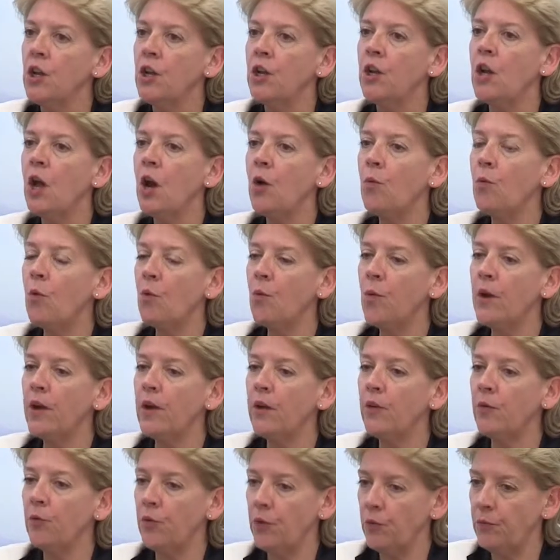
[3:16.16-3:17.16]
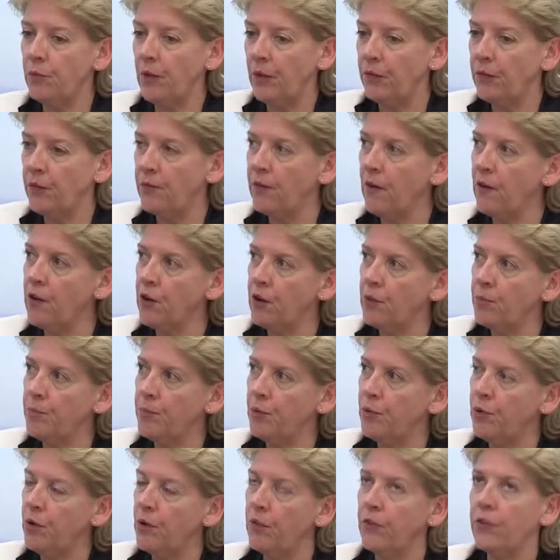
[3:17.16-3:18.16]
No, well, it's a very good
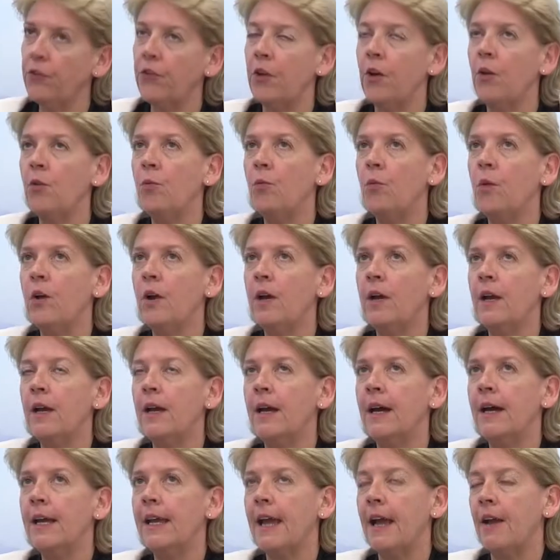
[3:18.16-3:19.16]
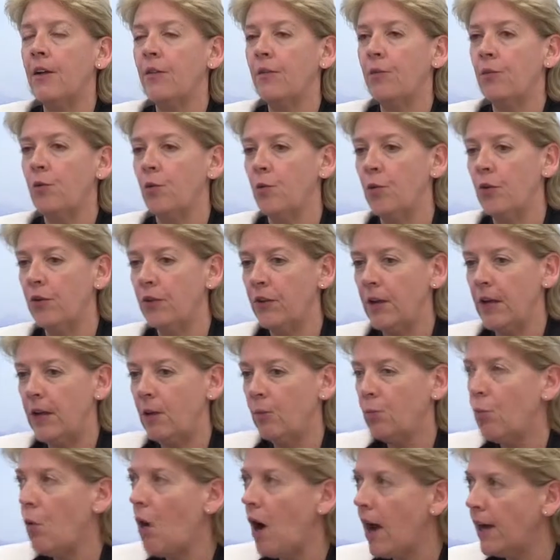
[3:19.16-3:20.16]
point. So
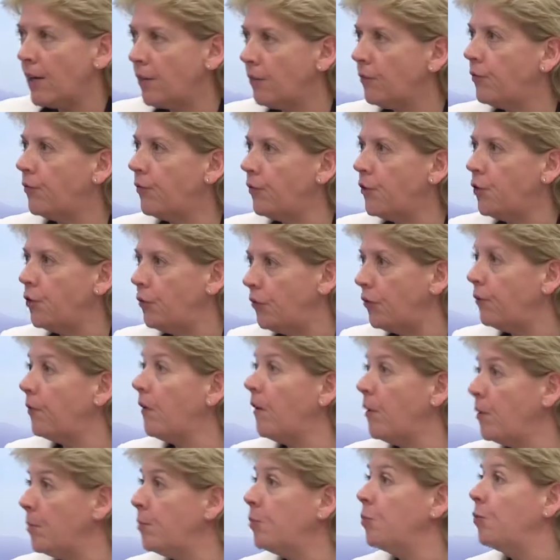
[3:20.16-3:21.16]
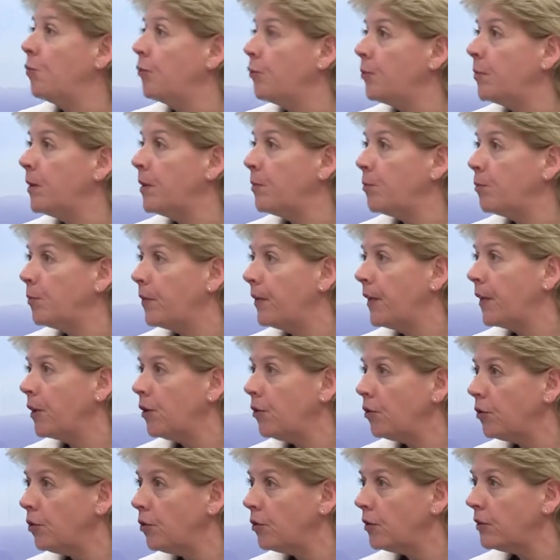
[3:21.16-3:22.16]
cuisine, wine and food is very important to people when they
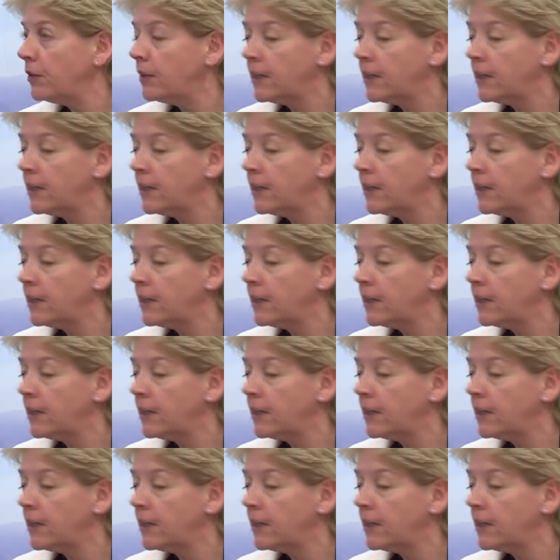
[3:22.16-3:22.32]
go on holiday.